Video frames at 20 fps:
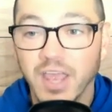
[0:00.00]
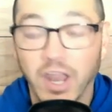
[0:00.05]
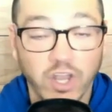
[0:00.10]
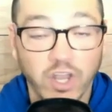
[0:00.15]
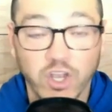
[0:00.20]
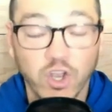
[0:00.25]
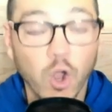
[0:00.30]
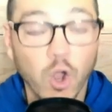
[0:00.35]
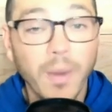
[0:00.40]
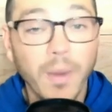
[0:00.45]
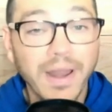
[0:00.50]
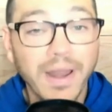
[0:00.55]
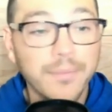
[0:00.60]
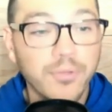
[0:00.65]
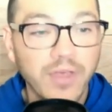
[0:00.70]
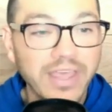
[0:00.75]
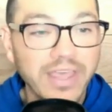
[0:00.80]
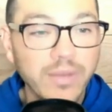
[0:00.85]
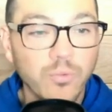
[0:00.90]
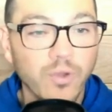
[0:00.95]
Nobody
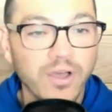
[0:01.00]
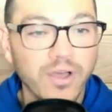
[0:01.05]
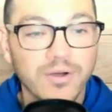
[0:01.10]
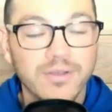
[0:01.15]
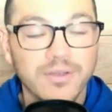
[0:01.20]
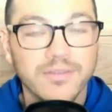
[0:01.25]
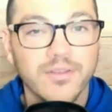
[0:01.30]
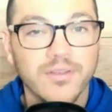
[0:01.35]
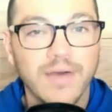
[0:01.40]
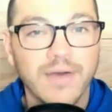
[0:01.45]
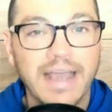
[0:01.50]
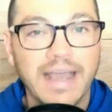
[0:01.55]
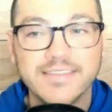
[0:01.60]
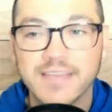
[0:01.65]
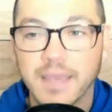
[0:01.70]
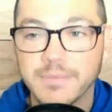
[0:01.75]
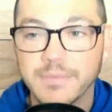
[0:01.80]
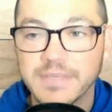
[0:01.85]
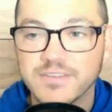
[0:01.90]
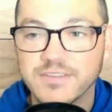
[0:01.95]
played well the last
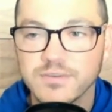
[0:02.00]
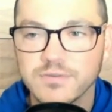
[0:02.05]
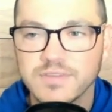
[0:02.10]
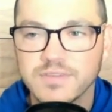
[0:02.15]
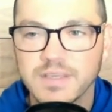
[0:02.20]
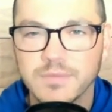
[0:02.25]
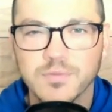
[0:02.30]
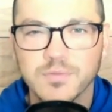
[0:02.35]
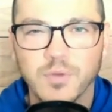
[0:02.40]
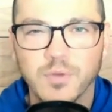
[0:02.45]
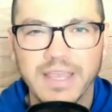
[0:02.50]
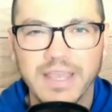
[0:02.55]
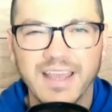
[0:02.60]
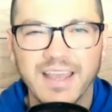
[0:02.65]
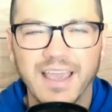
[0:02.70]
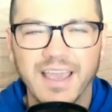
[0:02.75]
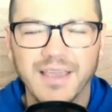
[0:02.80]
time these two teams played.